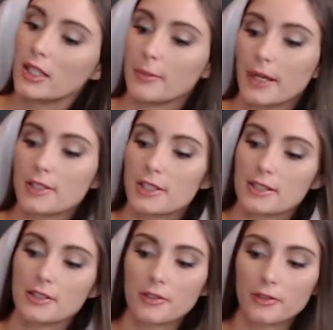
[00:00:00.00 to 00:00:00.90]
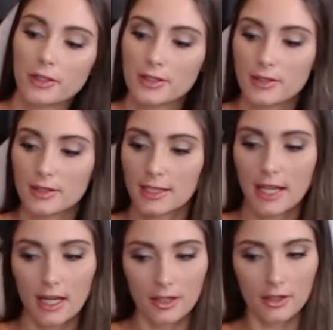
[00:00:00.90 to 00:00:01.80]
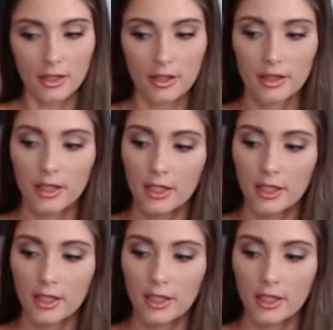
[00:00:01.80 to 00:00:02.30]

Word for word: Magic is universal, said Khadgar,